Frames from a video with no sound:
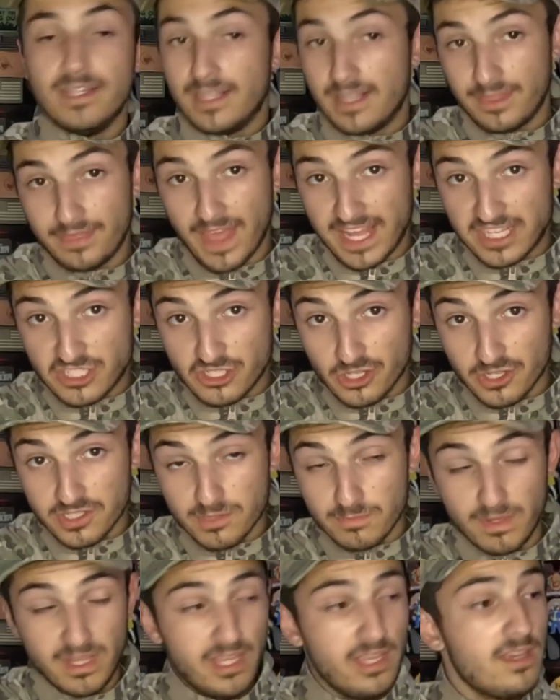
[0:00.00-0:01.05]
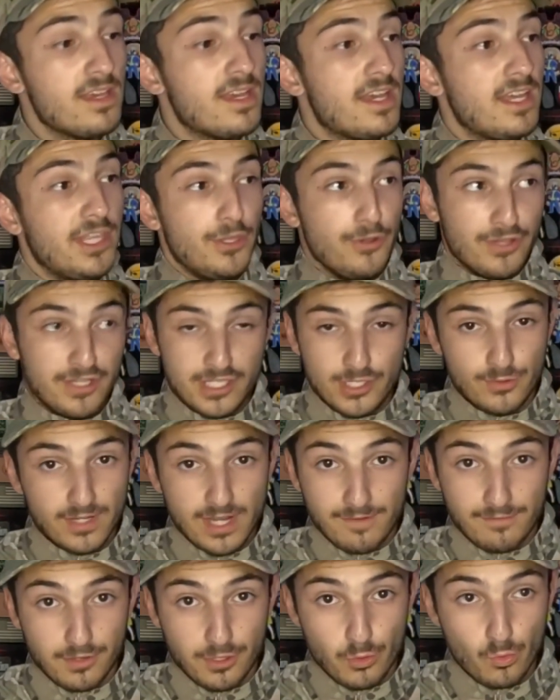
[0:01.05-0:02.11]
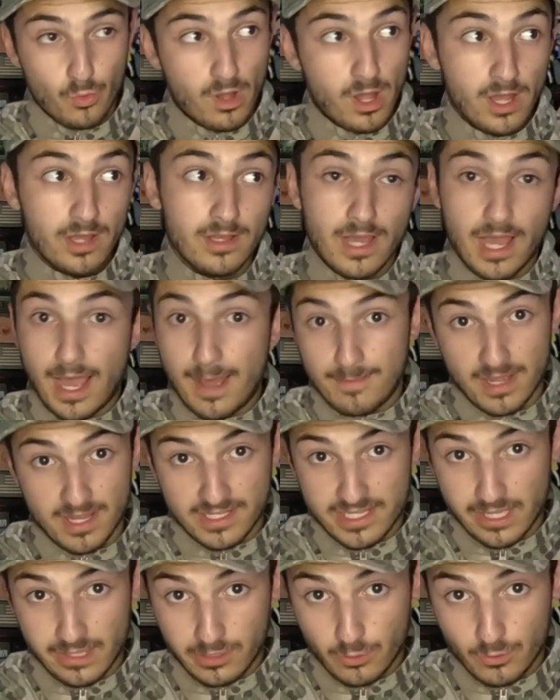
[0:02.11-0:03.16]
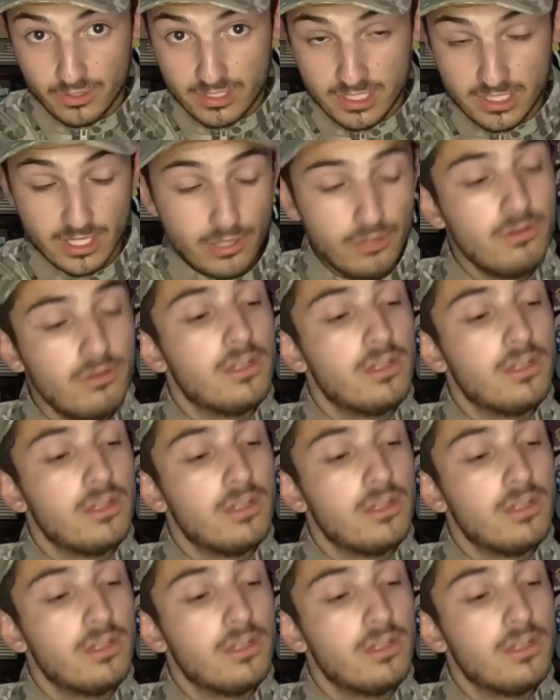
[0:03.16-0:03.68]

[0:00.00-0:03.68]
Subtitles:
that's just me. You can do whatever you want. I'm not telling you what to do.